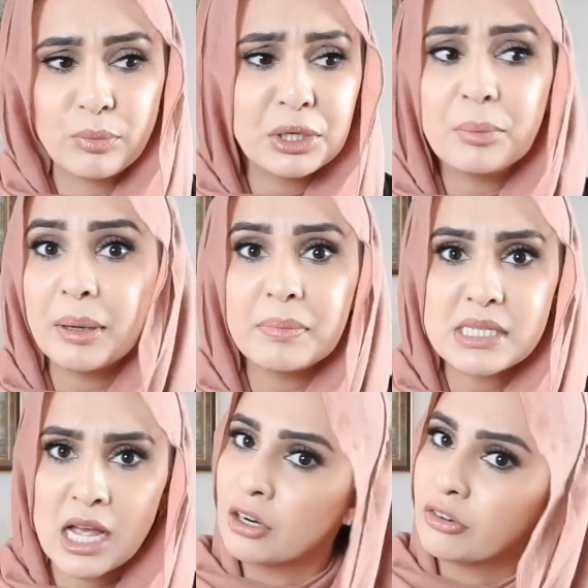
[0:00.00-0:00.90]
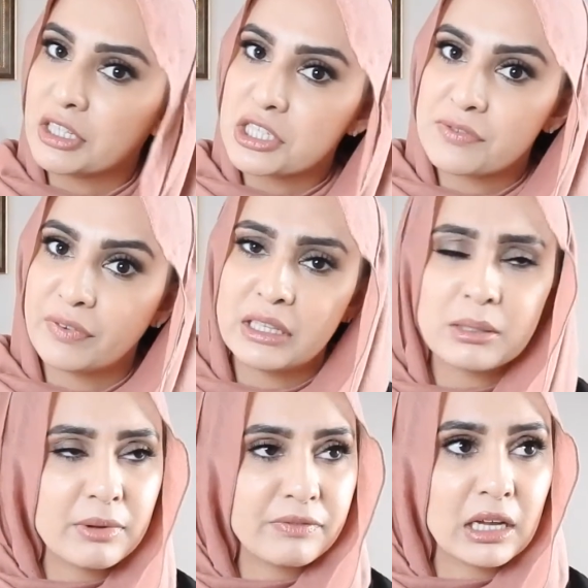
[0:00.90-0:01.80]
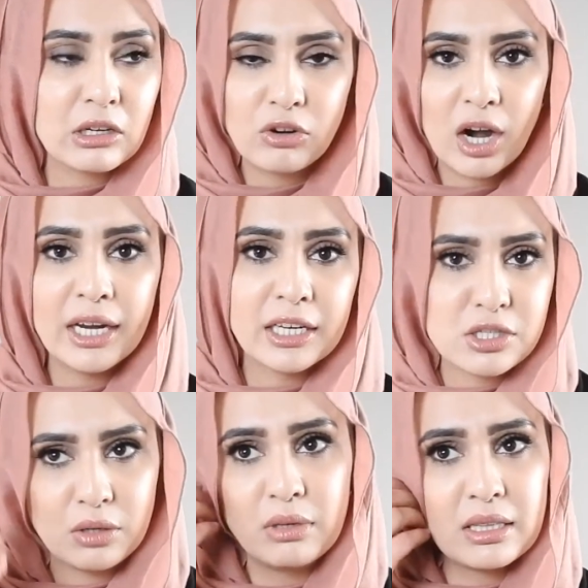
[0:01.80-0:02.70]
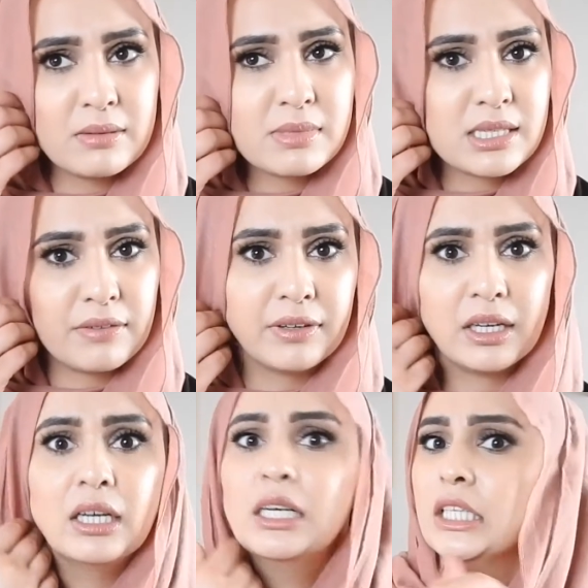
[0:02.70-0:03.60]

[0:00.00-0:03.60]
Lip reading: When your baby's hungry, just feed them. If they're crying, don't let them suffer.